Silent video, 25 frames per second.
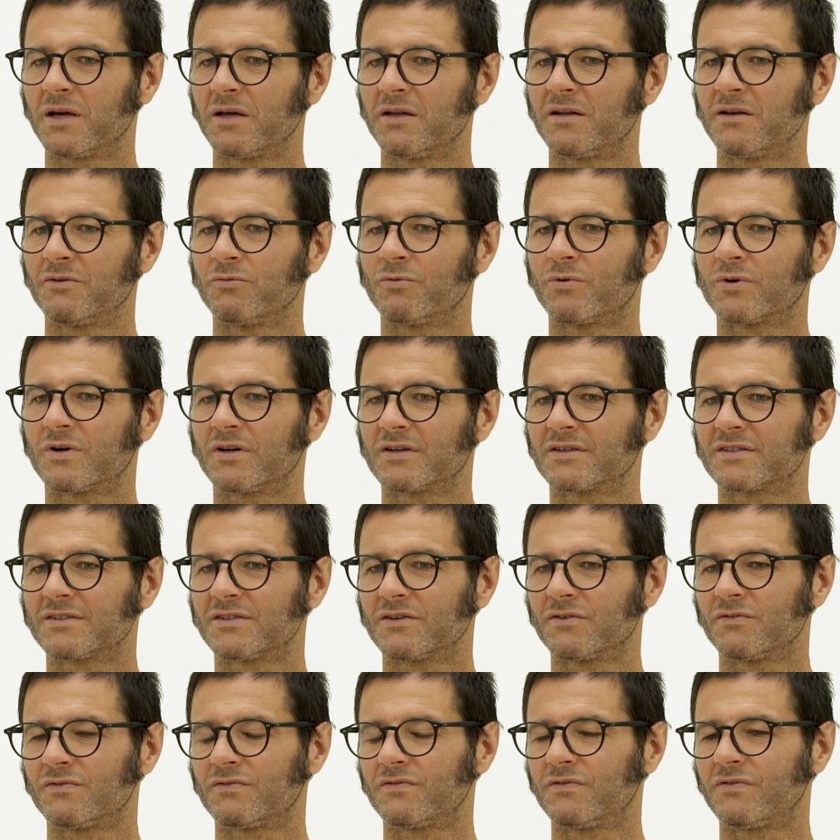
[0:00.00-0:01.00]
by the works
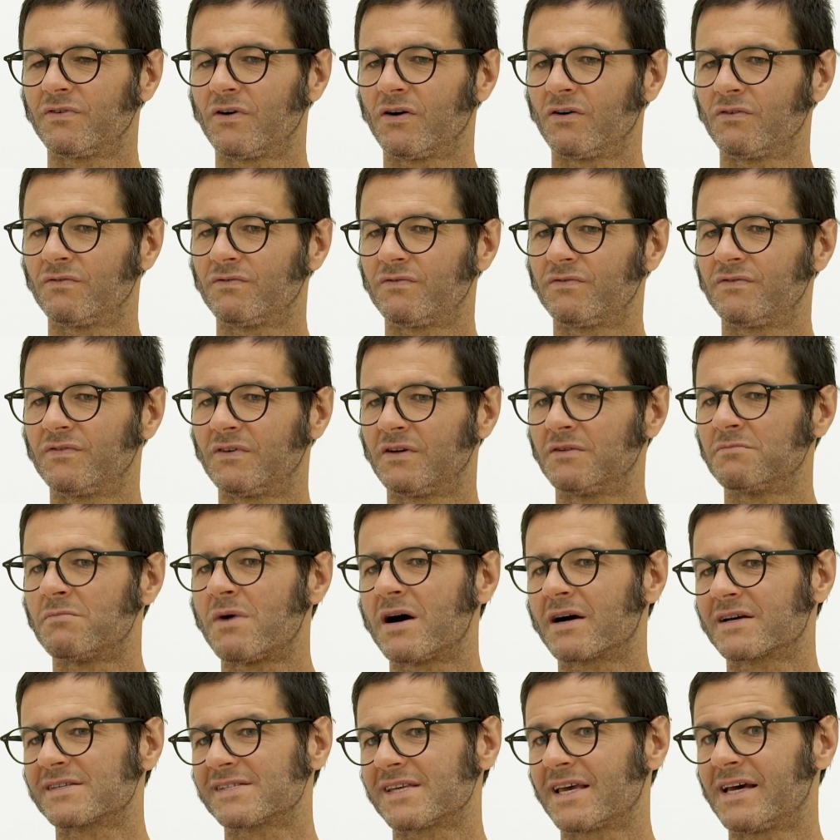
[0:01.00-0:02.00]
of
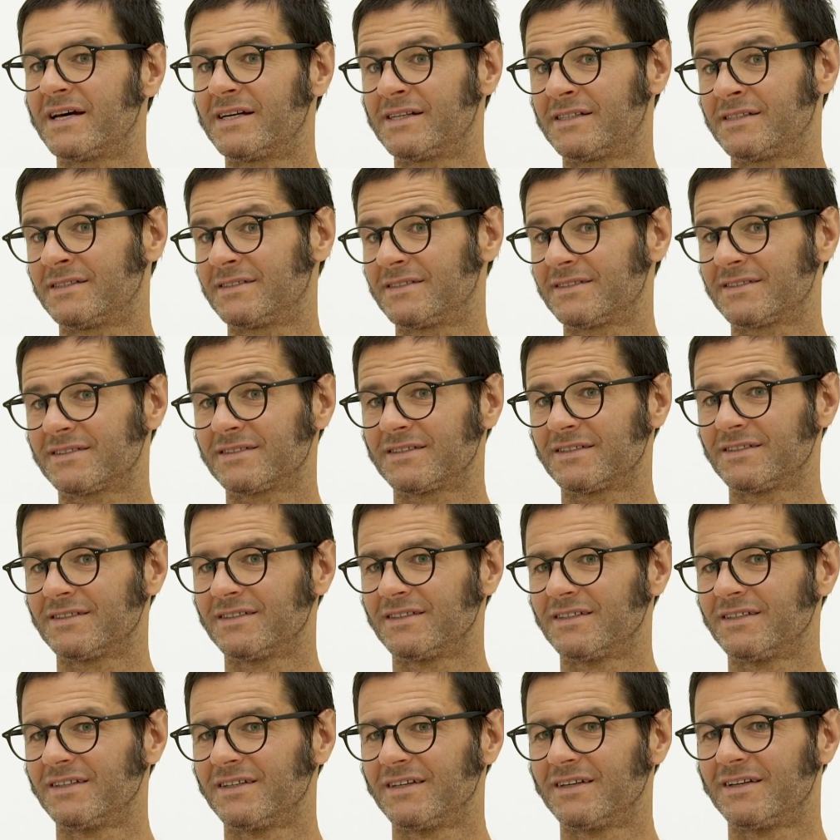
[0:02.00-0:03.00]
Max Ernst,
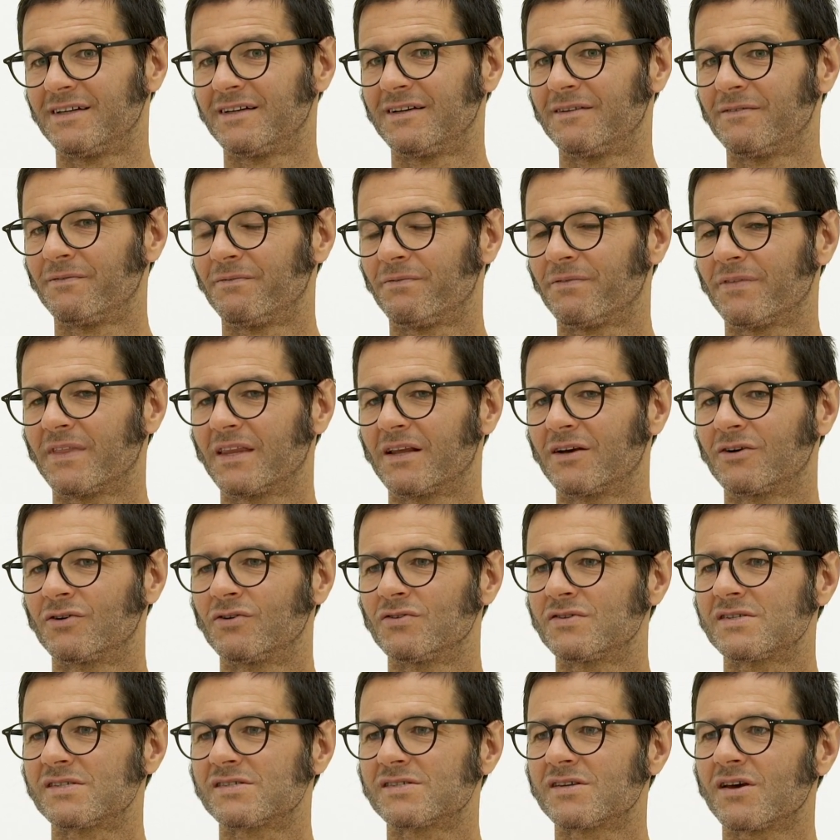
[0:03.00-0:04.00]

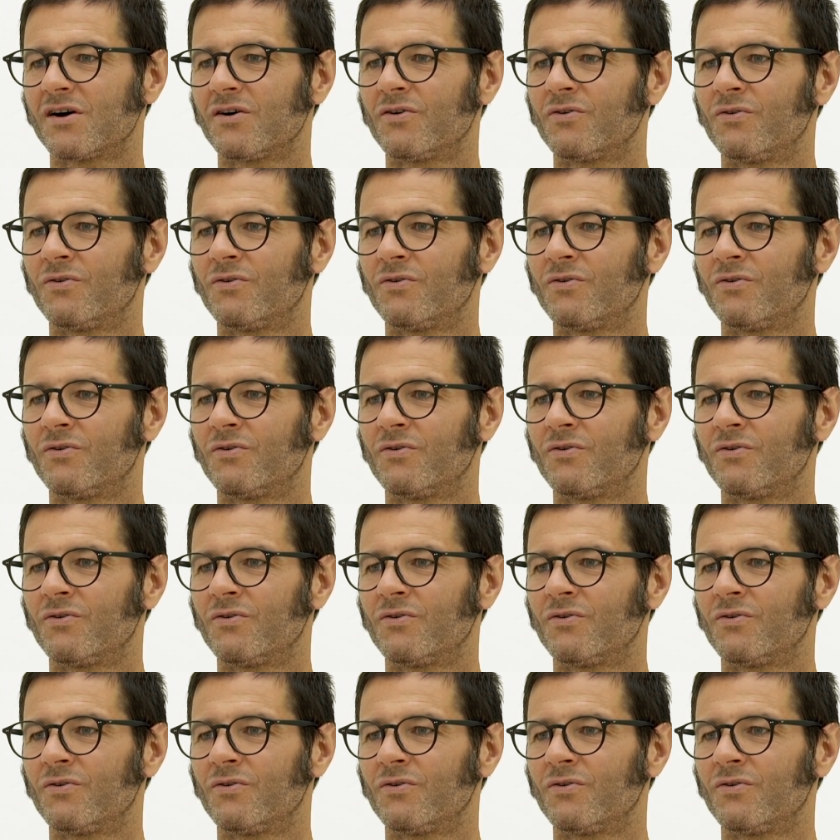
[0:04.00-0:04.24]
who's